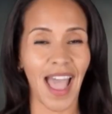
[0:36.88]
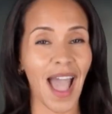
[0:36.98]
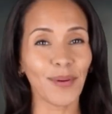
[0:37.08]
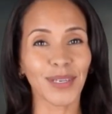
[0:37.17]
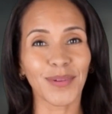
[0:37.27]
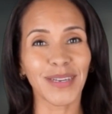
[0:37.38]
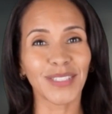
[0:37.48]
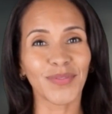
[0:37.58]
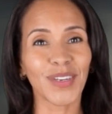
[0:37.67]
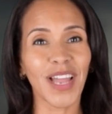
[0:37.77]
Our
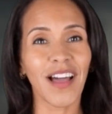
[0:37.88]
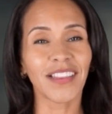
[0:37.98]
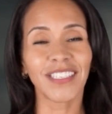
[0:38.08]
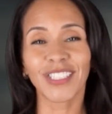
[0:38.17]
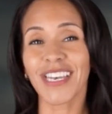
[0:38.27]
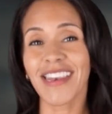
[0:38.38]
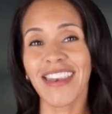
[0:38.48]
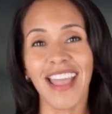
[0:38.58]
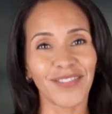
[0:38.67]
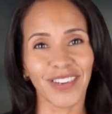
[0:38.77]
quest for knowledge
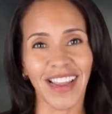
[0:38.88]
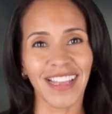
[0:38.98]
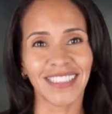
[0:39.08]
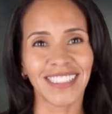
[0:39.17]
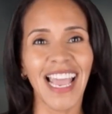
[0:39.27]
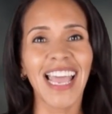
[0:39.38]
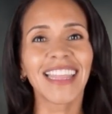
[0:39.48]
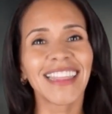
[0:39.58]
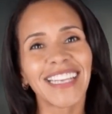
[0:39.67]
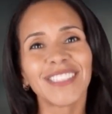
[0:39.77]
never ends.
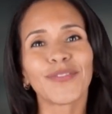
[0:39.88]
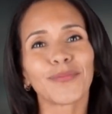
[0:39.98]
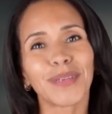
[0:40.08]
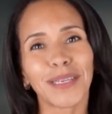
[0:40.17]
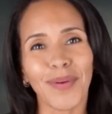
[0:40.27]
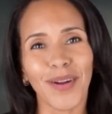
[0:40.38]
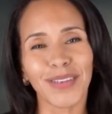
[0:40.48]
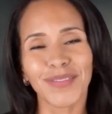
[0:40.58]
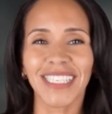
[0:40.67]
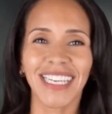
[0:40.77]
Thanks for being part
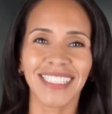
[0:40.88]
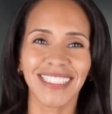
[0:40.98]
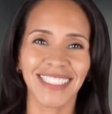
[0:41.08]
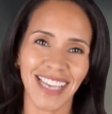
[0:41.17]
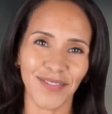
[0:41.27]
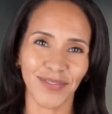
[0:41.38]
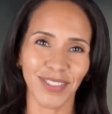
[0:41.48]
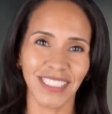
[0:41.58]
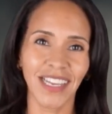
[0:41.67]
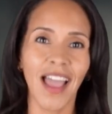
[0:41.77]
of today's
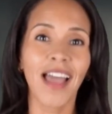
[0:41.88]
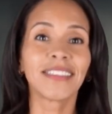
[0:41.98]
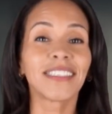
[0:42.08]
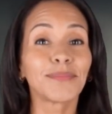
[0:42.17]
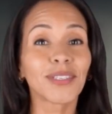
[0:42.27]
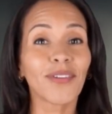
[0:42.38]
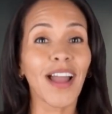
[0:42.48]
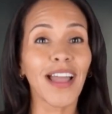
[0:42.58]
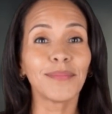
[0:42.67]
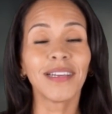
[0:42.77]
discovery.
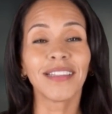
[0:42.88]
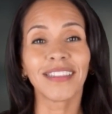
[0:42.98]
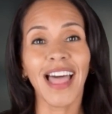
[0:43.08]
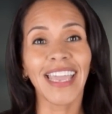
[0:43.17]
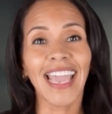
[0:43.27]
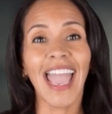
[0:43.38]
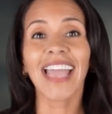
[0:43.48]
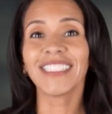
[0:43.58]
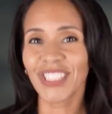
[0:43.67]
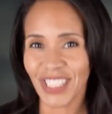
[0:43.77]
Subscribe, like,
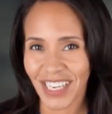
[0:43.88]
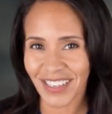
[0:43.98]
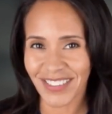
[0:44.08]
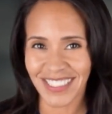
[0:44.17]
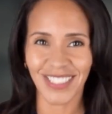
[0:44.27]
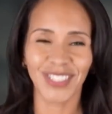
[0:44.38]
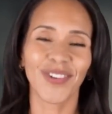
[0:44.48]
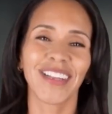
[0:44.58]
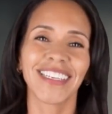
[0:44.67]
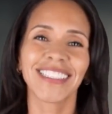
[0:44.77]
and share to
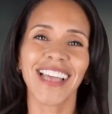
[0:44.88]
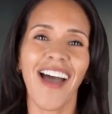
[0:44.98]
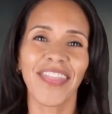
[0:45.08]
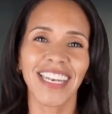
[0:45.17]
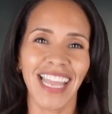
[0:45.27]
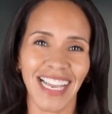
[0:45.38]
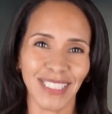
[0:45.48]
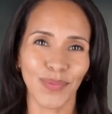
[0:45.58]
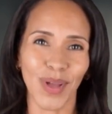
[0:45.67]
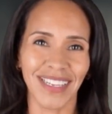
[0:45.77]
join us on the
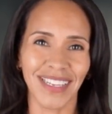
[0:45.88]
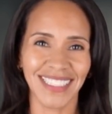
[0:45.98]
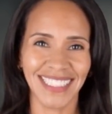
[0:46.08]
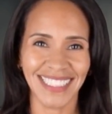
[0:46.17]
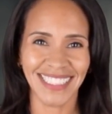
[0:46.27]
next one.